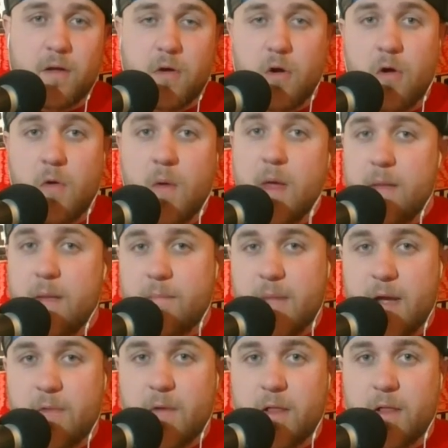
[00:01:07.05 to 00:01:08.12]
Go
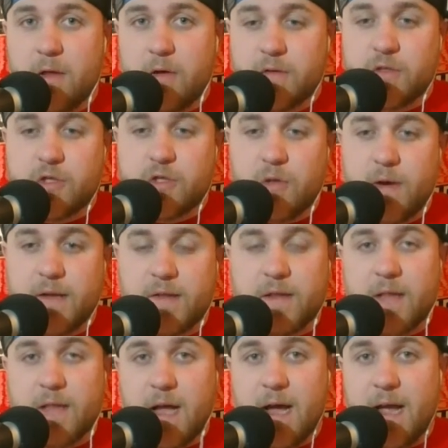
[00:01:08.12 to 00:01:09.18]
make one of those. Join us
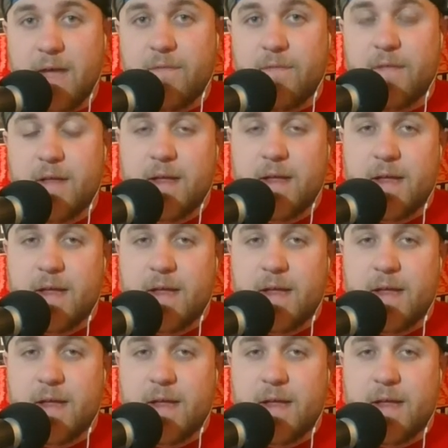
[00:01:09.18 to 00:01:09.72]
live